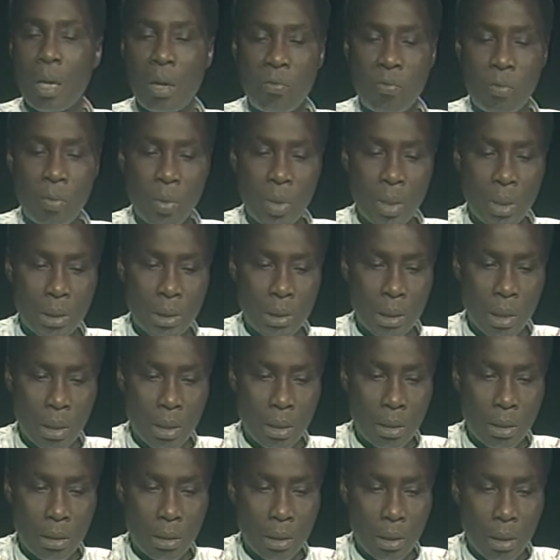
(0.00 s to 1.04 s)
For
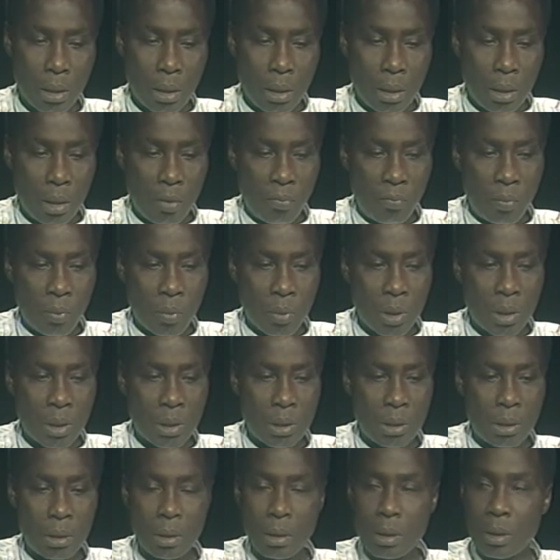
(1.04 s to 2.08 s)
instance, if you
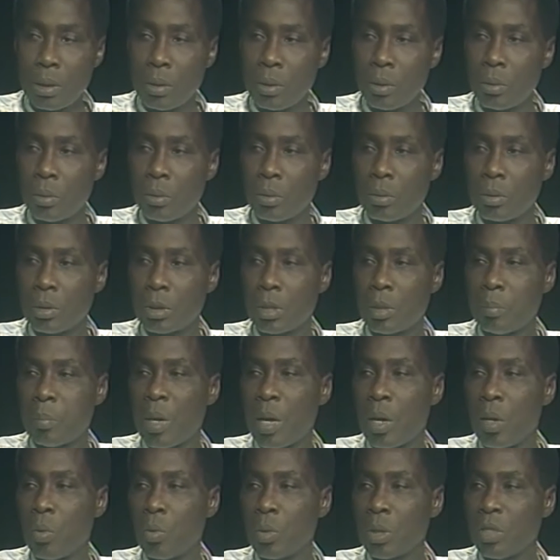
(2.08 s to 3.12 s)
listen to
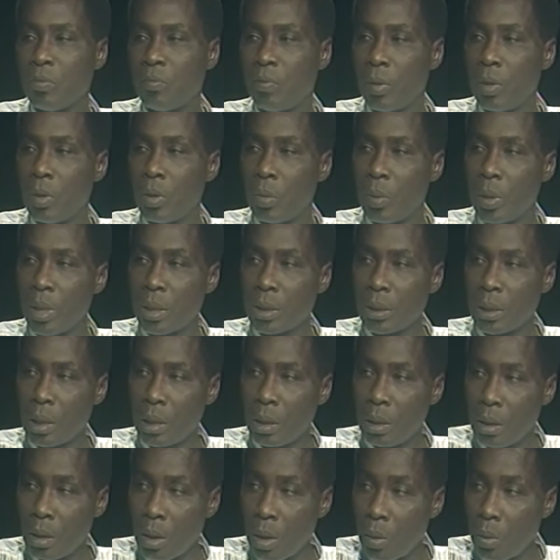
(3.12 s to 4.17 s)
Sparrow's
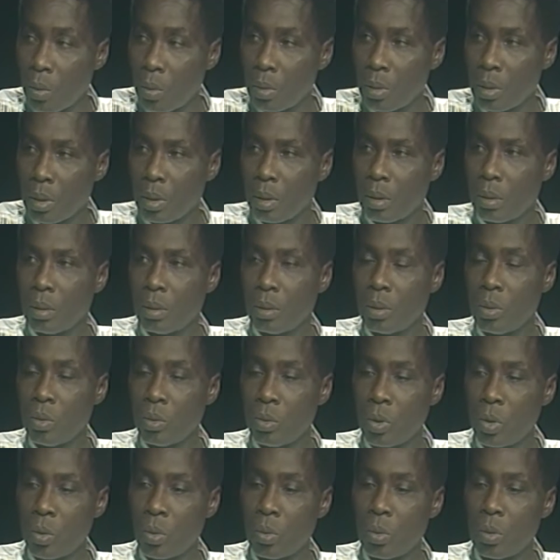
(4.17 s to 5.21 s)
Federation now, you
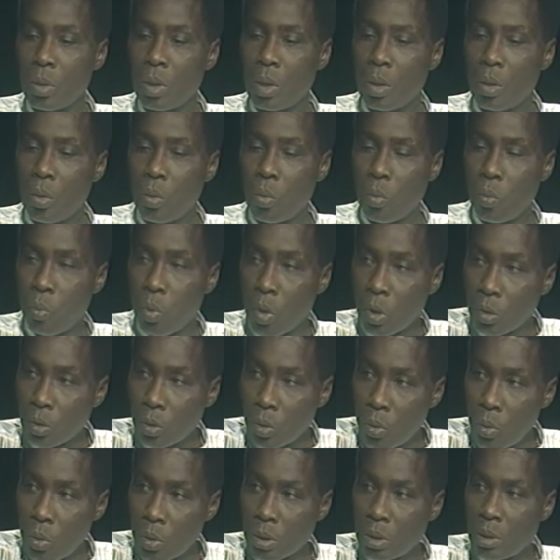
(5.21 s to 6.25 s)
know what
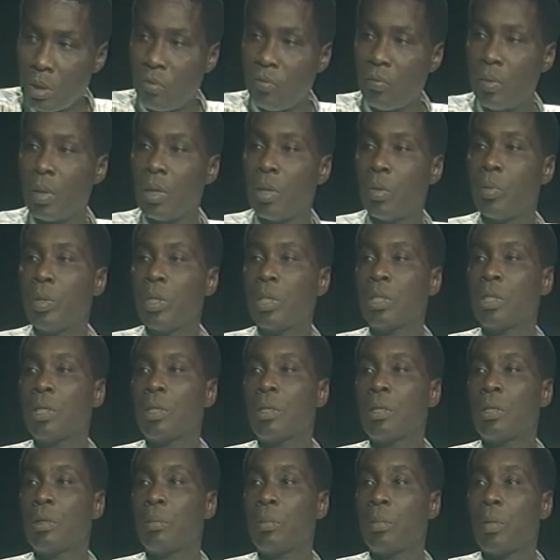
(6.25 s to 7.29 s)
caused the
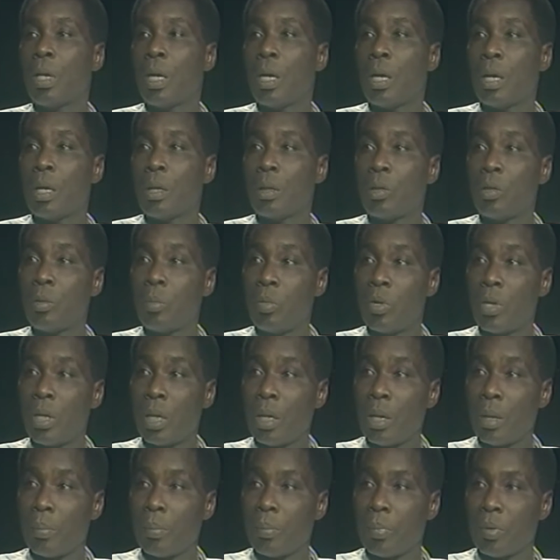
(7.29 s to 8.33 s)
Federation to
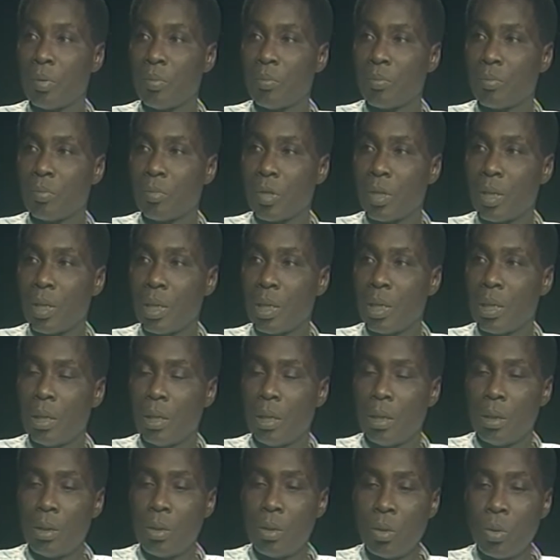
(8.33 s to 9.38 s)
break up. Right?
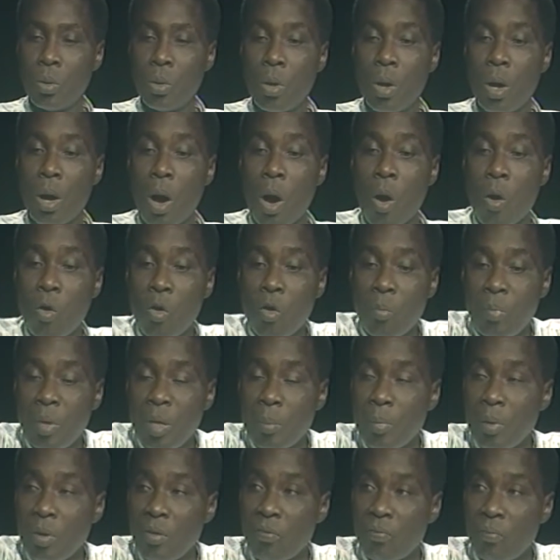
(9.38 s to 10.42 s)
You know how
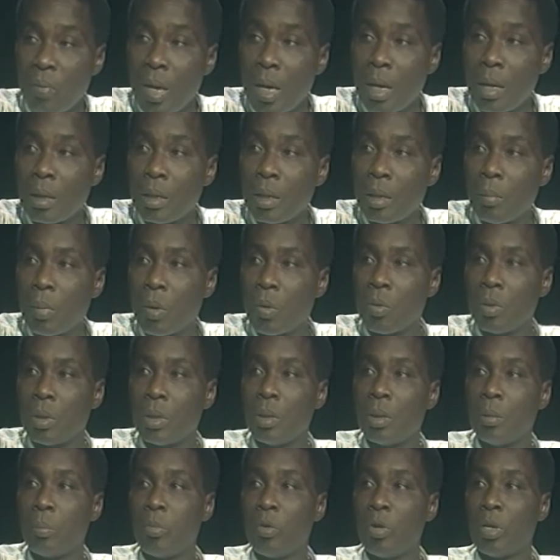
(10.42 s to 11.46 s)
people felt about
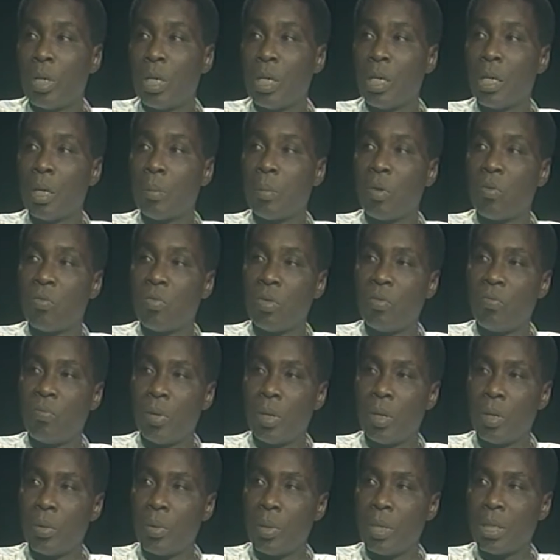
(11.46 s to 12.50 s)
the breaking up of the
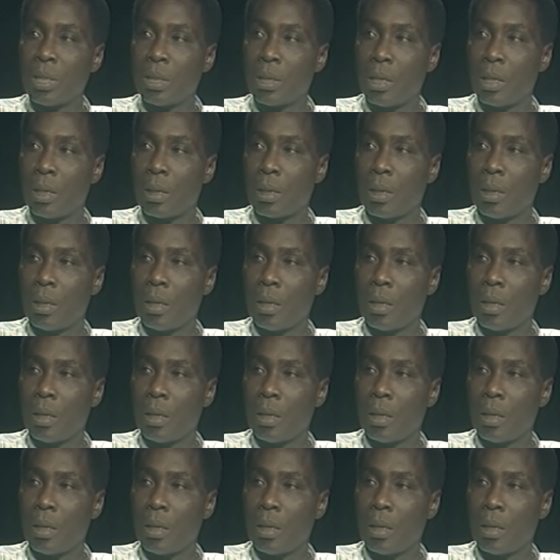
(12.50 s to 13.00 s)
Federation.